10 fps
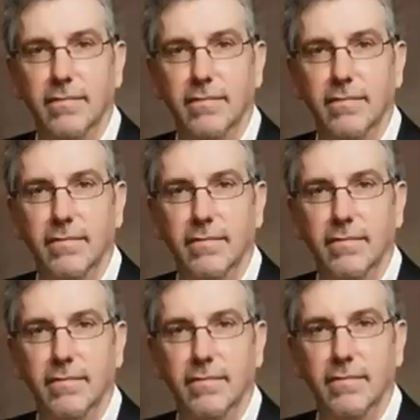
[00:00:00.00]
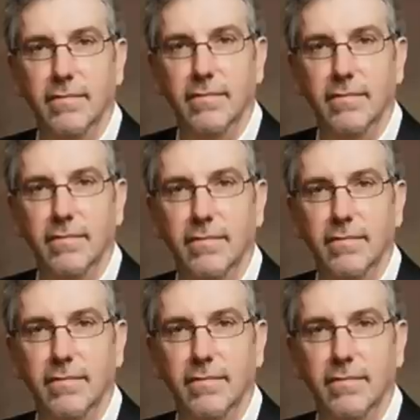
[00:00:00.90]

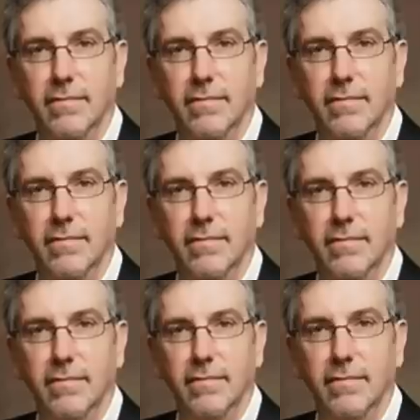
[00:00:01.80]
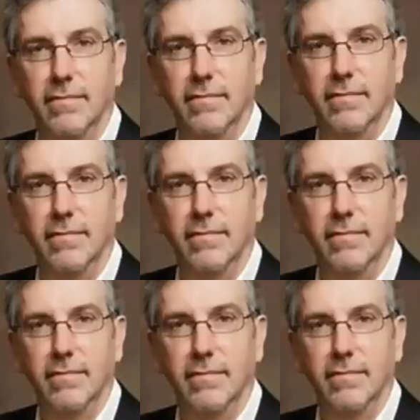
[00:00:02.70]

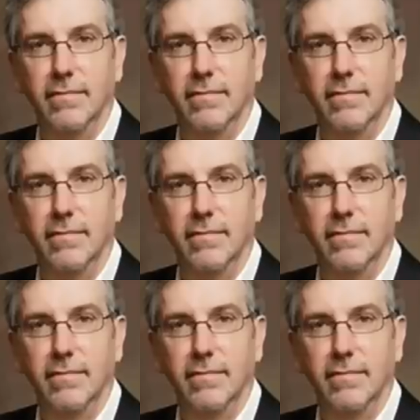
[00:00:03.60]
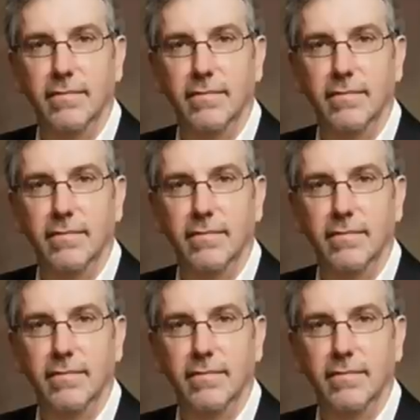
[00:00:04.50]

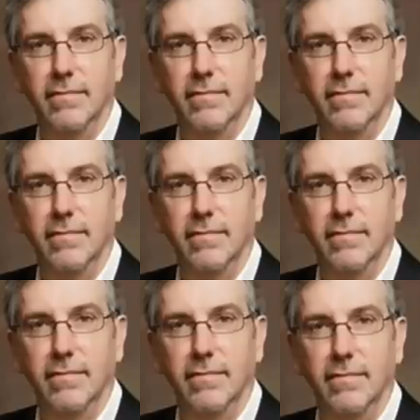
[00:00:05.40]
(not speaking)